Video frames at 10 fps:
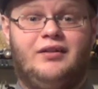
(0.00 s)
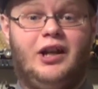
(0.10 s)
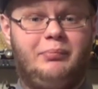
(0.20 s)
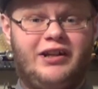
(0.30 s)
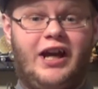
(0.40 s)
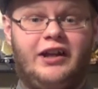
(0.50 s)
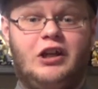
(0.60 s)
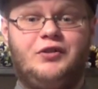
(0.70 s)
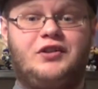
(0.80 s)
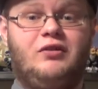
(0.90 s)
Number 9
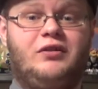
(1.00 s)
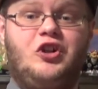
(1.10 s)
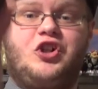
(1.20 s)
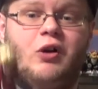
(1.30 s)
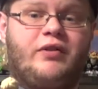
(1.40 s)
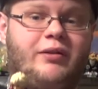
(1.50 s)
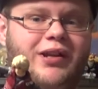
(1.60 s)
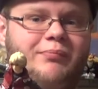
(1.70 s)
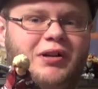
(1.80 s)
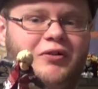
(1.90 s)
goes to the Shock
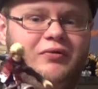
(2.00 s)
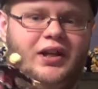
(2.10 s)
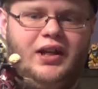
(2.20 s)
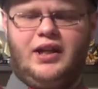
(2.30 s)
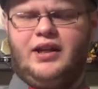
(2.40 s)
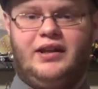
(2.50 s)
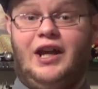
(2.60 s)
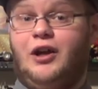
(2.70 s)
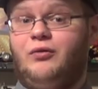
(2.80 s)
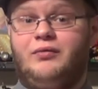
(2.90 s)
Amiibo.
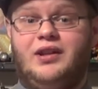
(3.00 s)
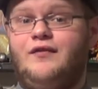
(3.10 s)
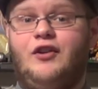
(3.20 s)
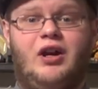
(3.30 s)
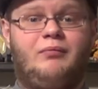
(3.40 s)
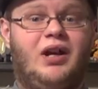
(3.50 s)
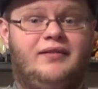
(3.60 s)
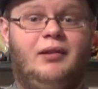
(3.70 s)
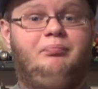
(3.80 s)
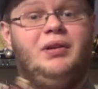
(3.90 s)
Now, even though I'm not
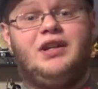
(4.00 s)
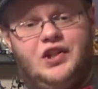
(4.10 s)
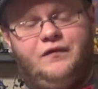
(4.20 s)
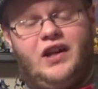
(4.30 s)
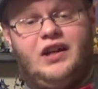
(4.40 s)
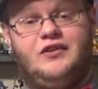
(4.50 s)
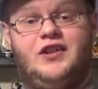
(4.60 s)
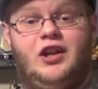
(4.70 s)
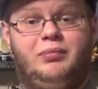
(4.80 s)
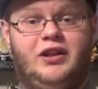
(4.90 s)
the biggest fan of
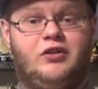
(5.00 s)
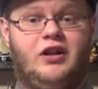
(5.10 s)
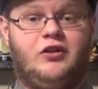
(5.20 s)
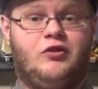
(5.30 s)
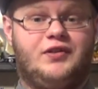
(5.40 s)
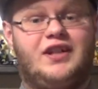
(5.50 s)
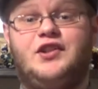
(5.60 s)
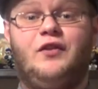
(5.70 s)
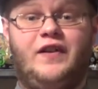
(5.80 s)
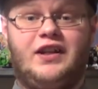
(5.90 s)
Xenoblade Chronicles, I
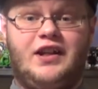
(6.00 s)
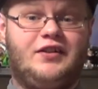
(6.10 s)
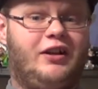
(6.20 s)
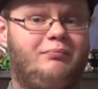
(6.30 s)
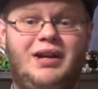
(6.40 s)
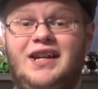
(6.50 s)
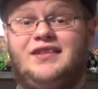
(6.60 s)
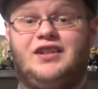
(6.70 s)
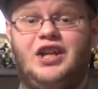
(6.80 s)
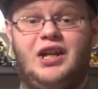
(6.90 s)
still think it's an
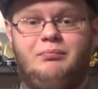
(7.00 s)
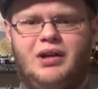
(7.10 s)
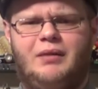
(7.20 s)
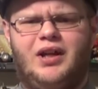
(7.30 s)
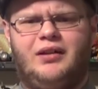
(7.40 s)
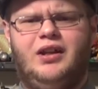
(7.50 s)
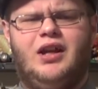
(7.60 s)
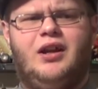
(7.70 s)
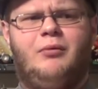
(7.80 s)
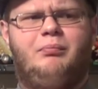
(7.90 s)
amazing game, but I'm not
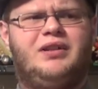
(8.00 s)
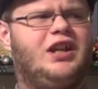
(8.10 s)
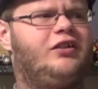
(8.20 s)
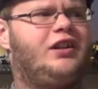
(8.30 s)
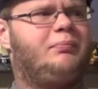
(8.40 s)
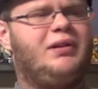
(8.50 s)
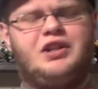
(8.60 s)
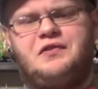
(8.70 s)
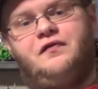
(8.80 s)
particularly the biggest